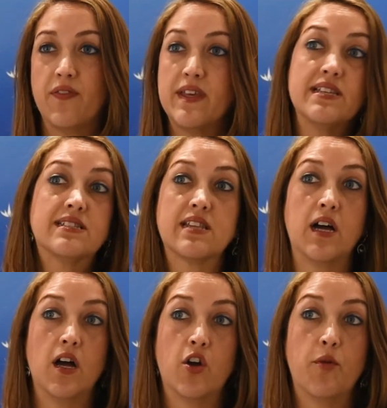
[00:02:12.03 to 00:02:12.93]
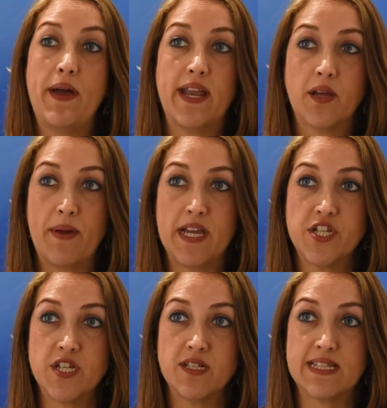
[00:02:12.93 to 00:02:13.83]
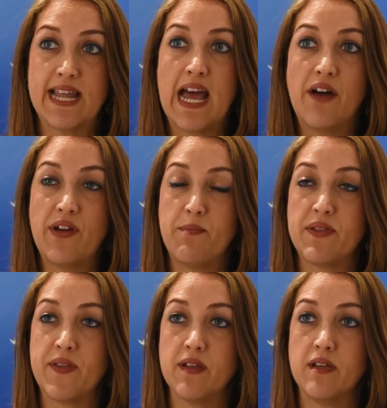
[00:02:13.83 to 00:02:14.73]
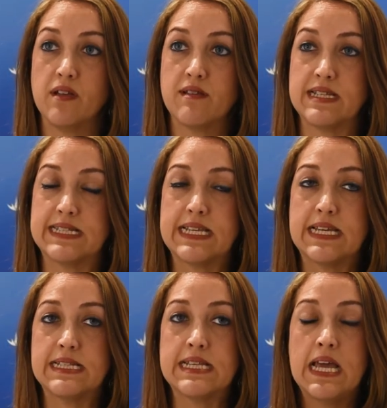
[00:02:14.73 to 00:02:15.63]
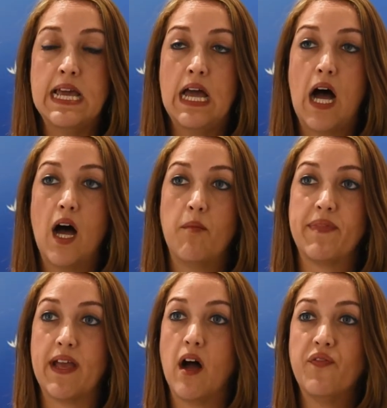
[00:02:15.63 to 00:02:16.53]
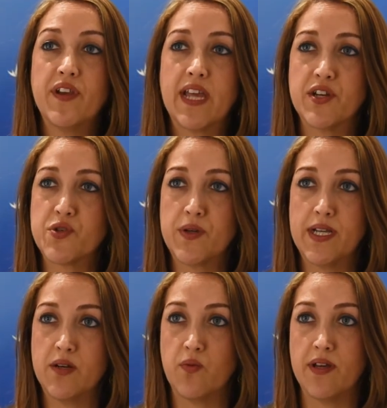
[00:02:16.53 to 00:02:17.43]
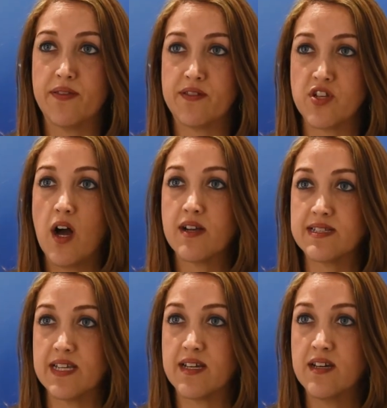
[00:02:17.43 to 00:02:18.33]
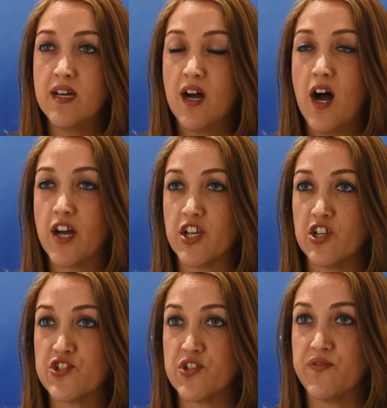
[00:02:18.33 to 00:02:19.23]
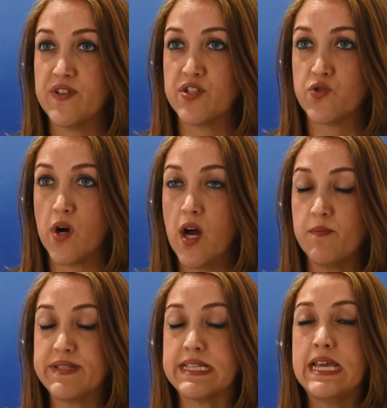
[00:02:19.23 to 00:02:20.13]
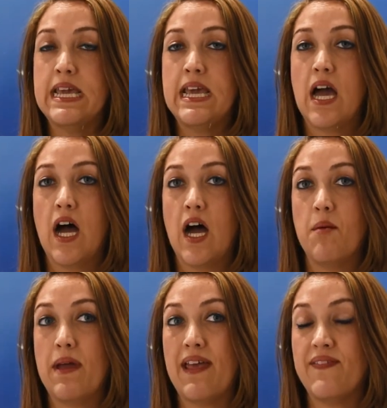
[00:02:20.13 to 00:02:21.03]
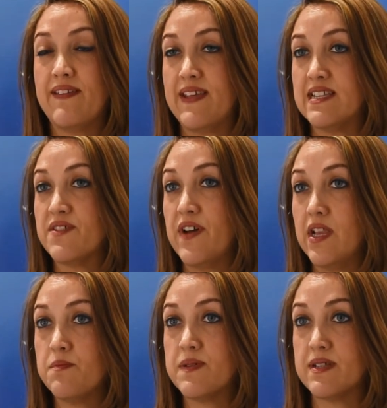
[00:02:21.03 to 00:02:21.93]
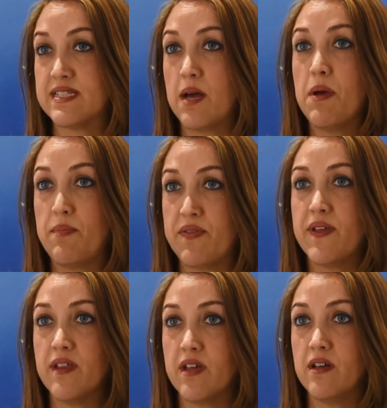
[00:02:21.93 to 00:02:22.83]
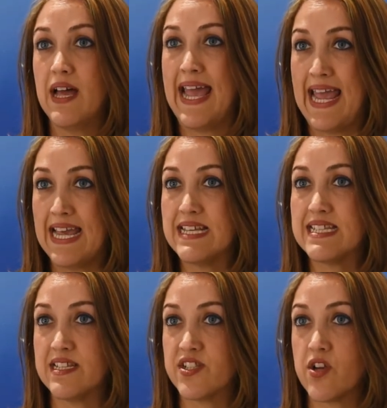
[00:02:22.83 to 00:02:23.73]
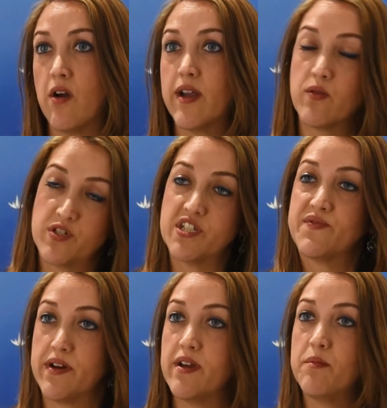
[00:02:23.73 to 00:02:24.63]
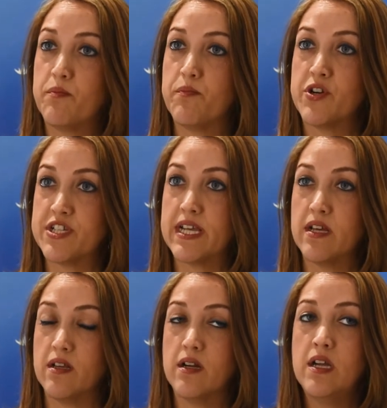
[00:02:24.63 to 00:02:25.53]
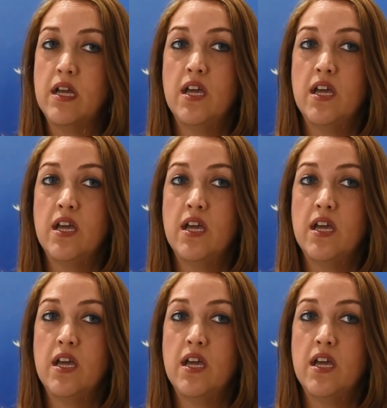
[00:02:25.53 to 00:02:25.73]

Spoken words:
These herpetic patients that have epithelial disease, they often get treated with toxic ocular surface drops, and then they develop subepithelial haze and scarring, which is very particular.